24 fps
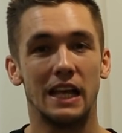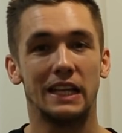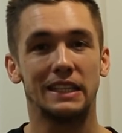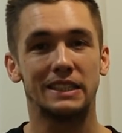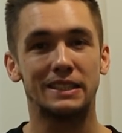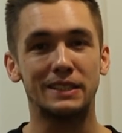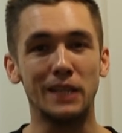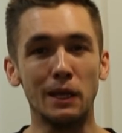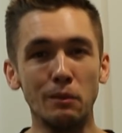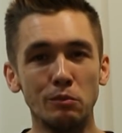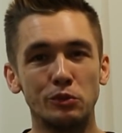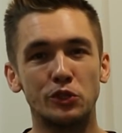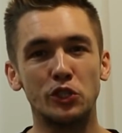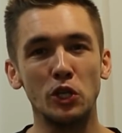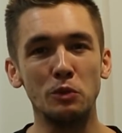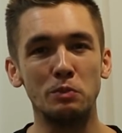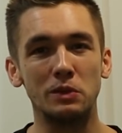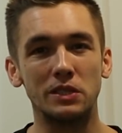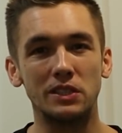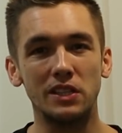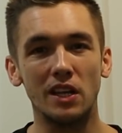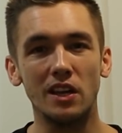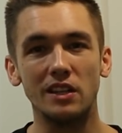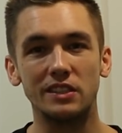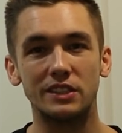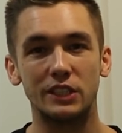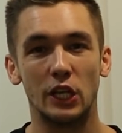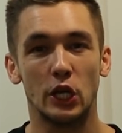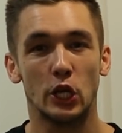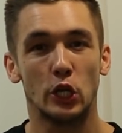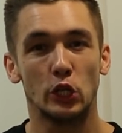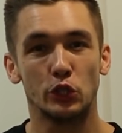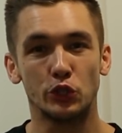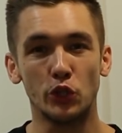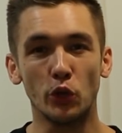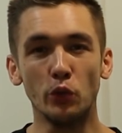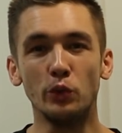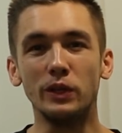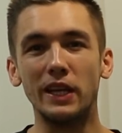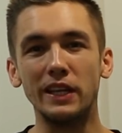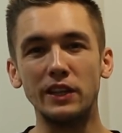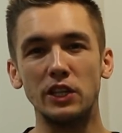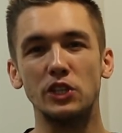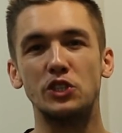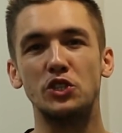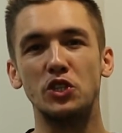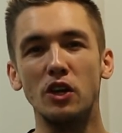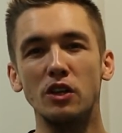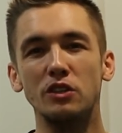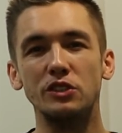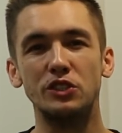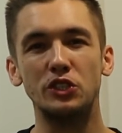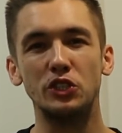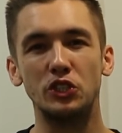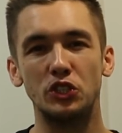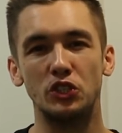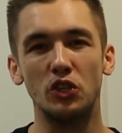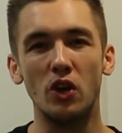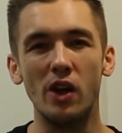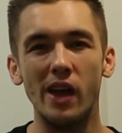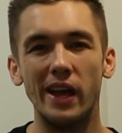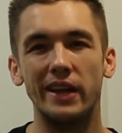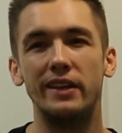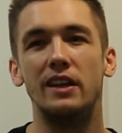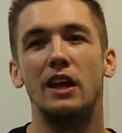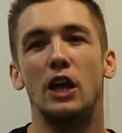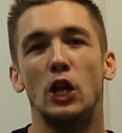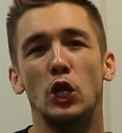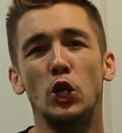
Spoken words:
some superstars don't get the chance to shine.